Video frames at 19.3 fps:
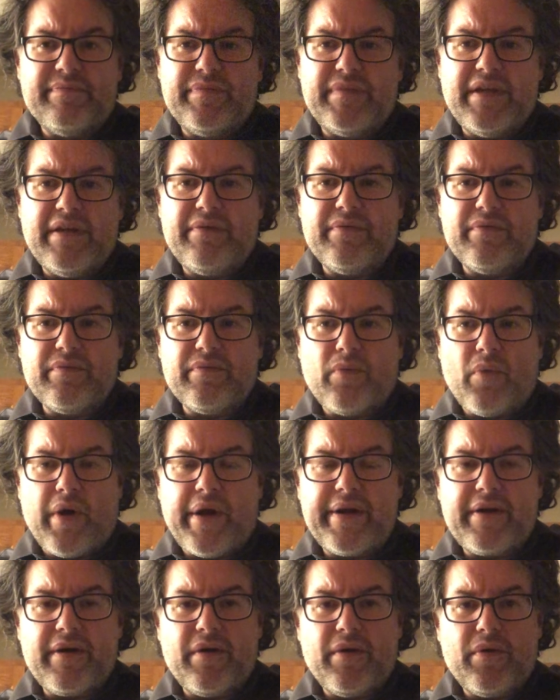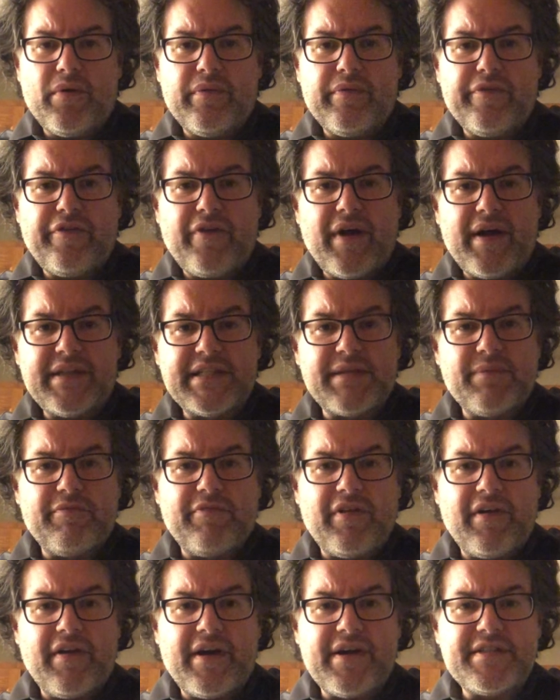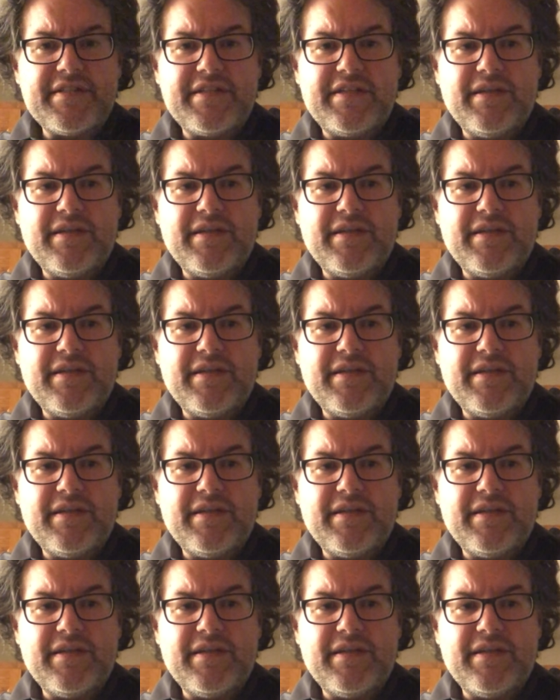didn't want to go find some floss,